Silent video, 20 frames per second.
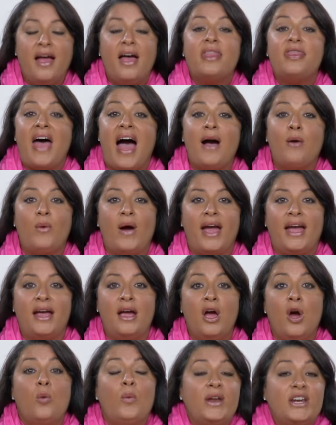That way,
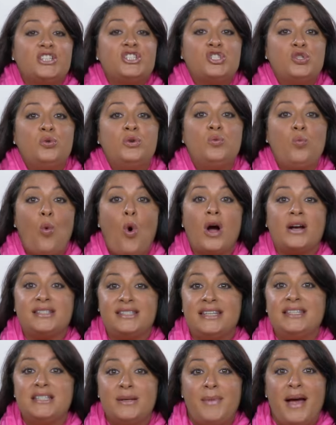when a student walks
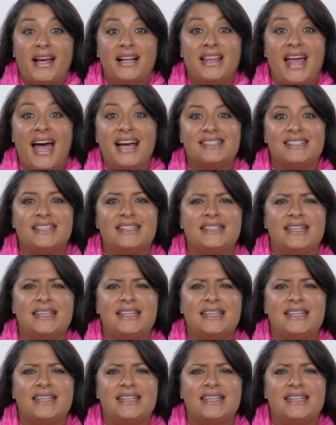into my class and